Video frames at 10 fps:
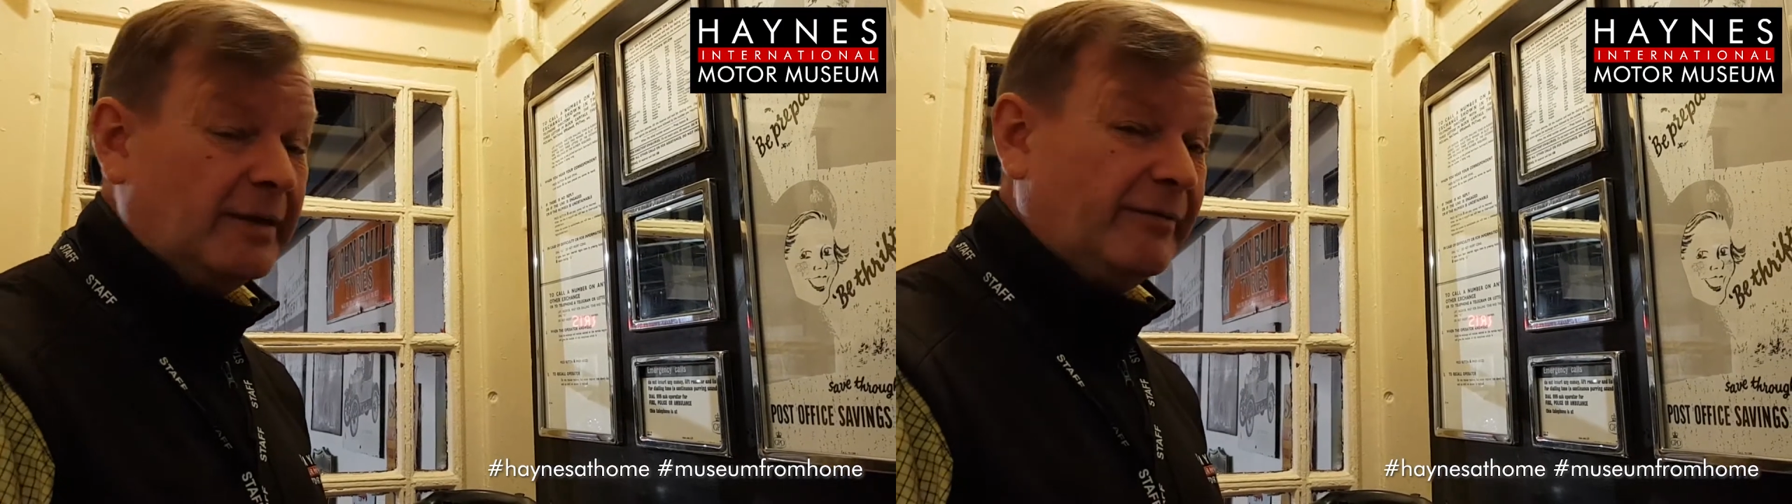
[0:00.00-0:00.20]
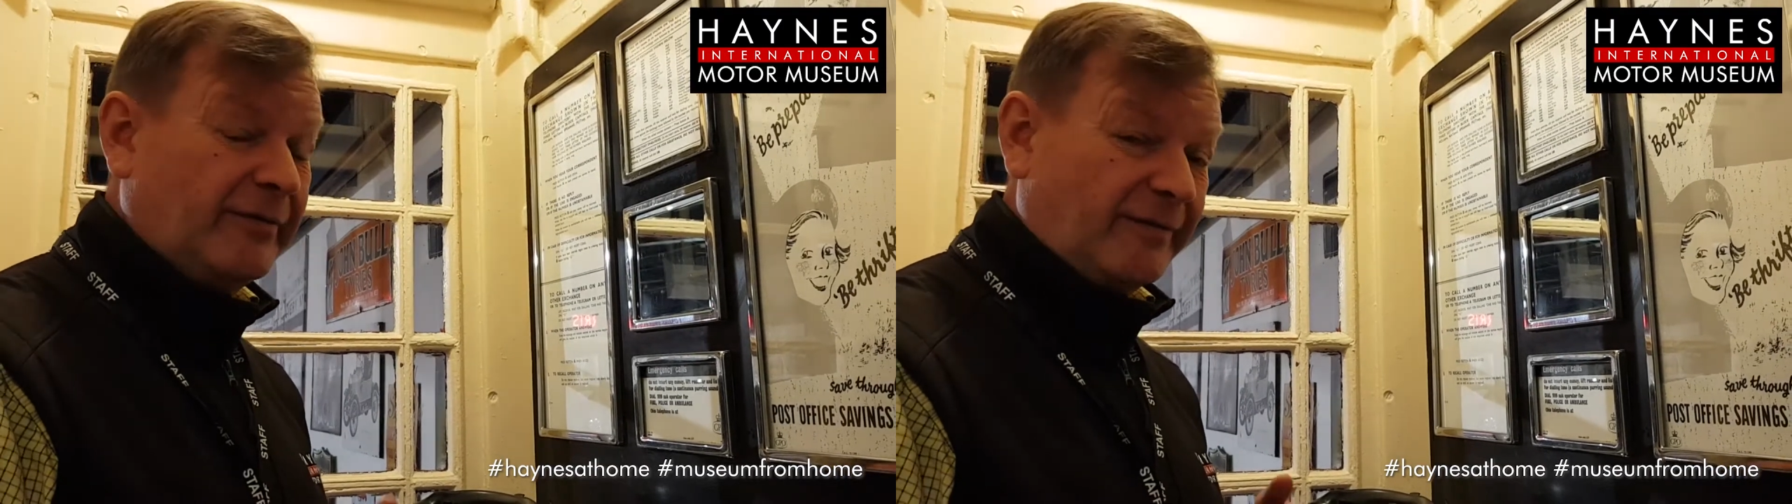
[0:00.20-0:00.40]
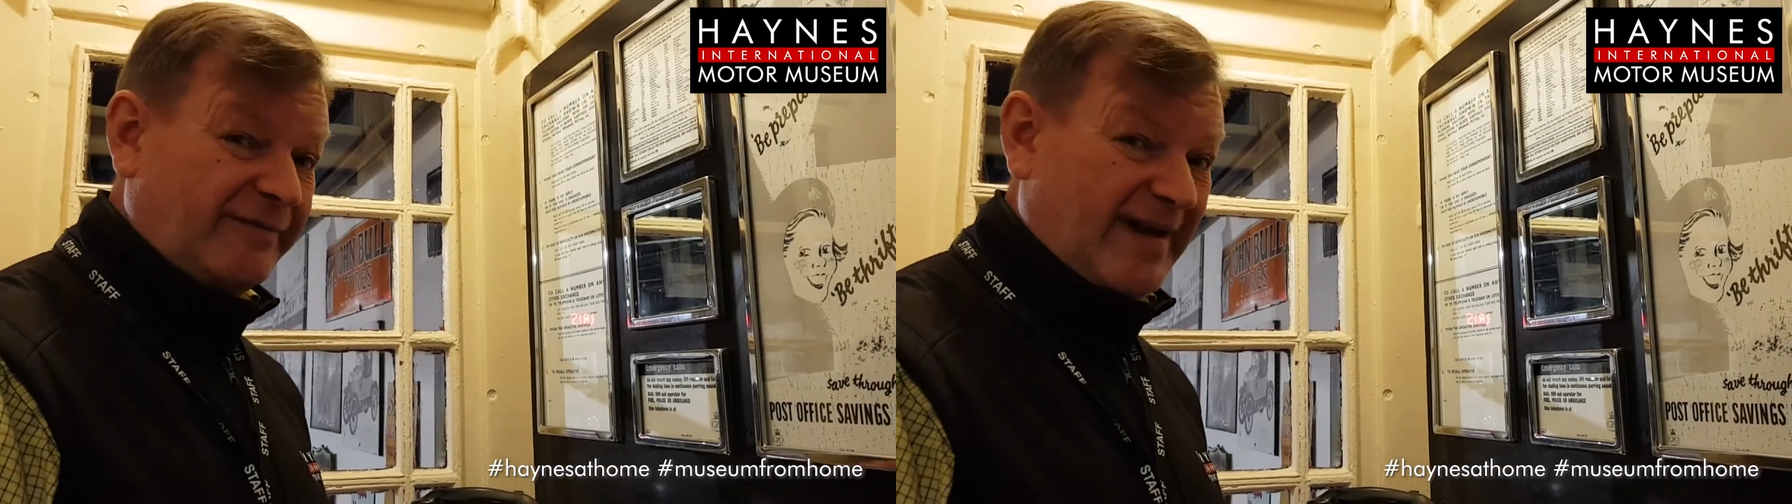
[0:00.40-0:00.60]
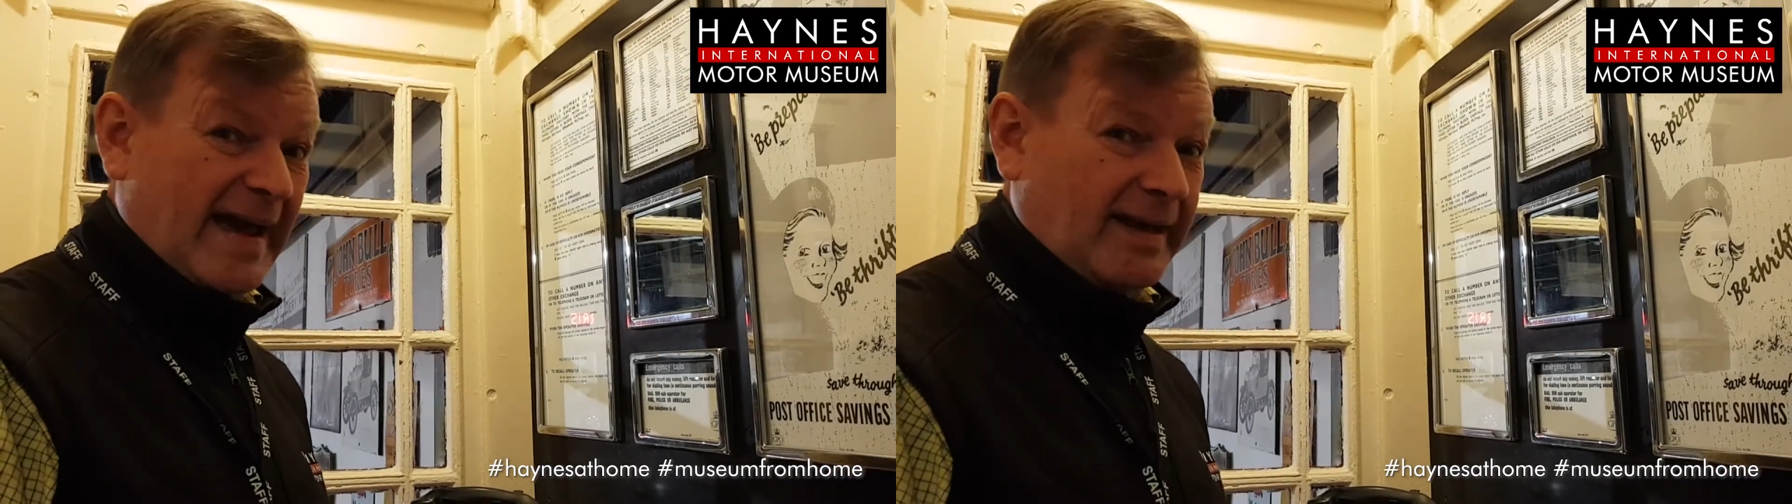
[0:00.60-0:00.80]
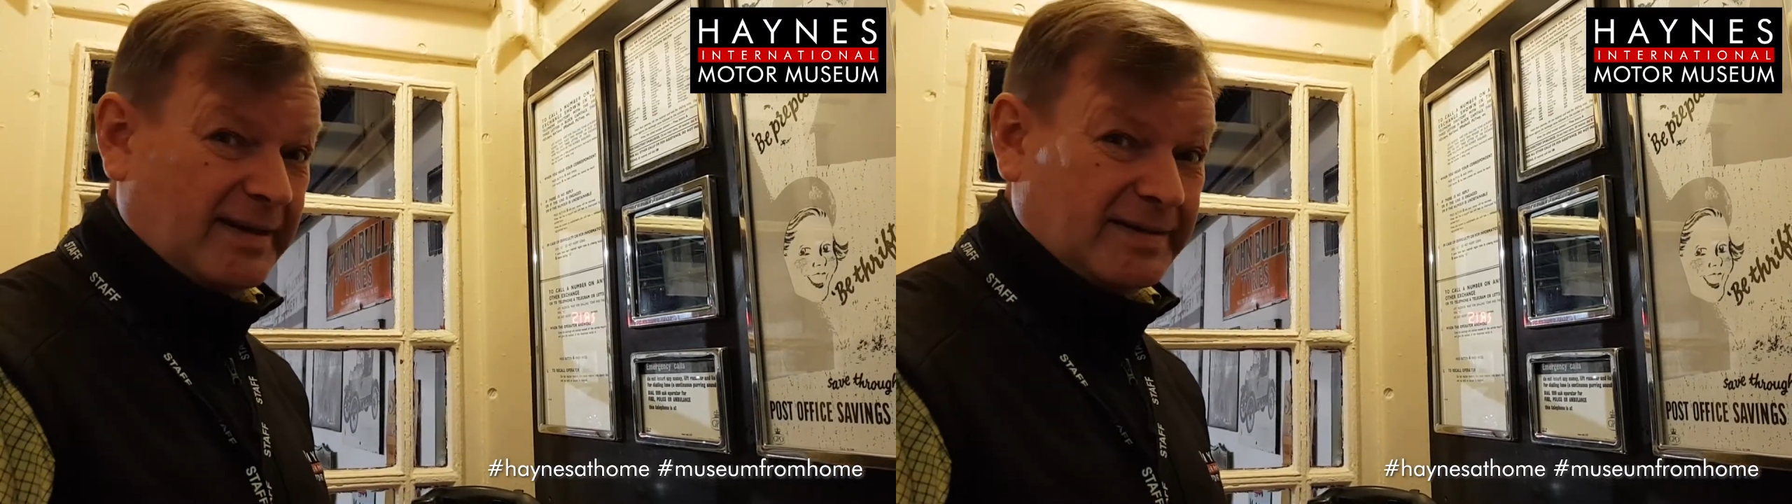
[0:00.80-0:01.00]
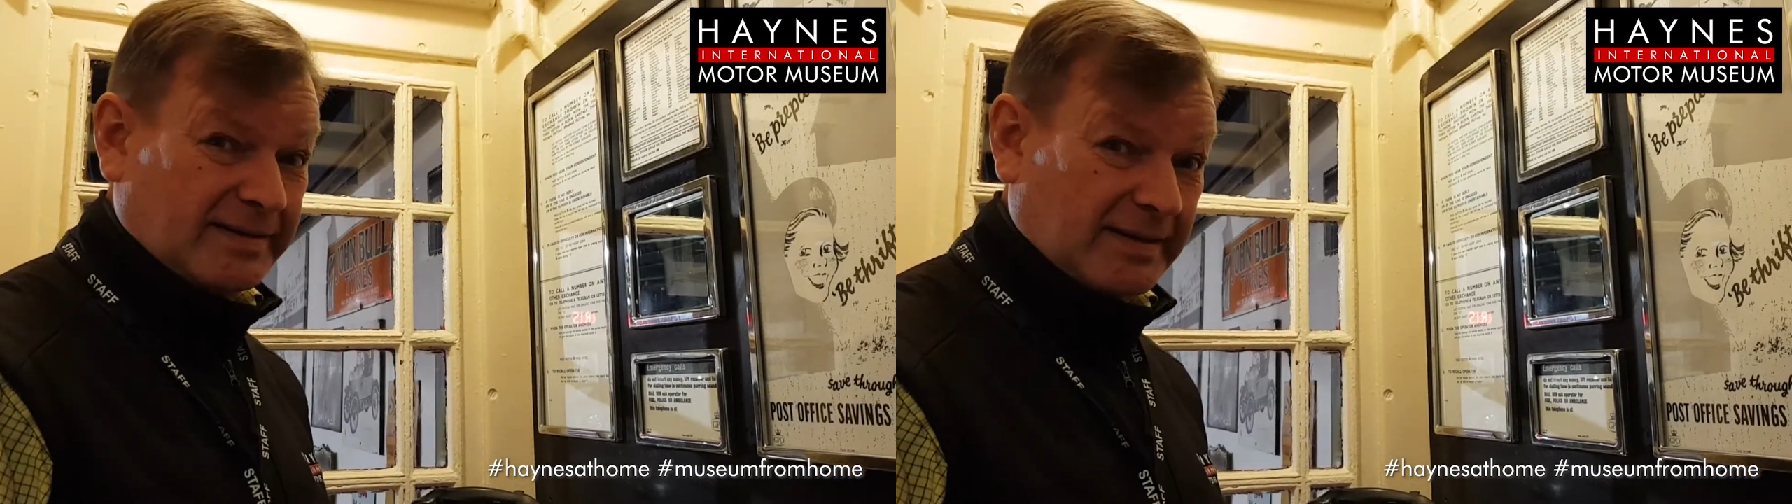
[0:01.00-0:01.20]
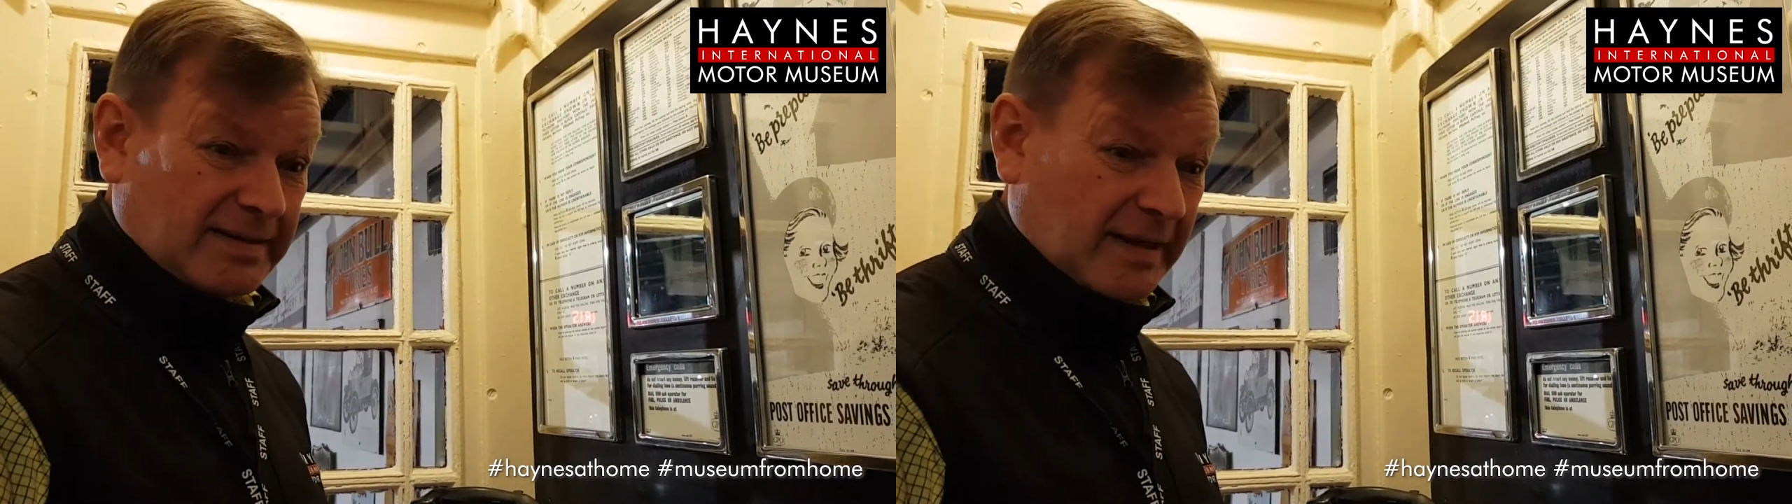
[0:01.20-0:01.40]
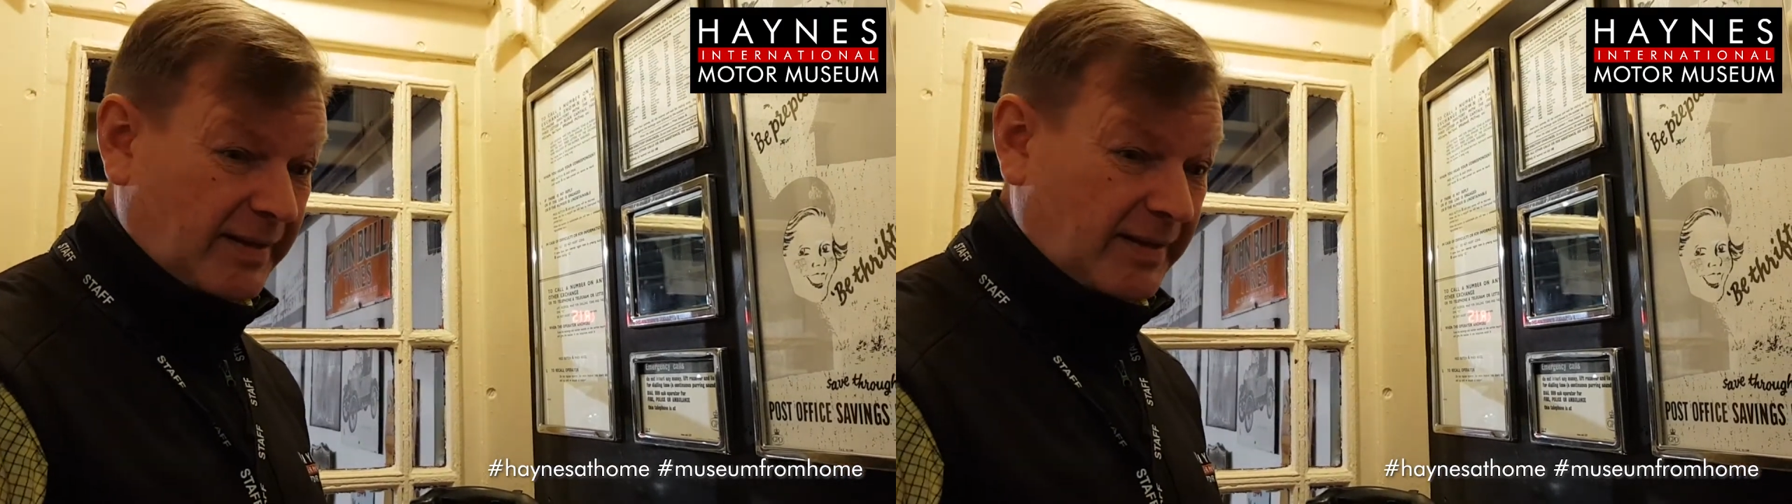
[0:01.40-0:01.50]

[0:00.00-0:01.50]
they were full of fag ends and they,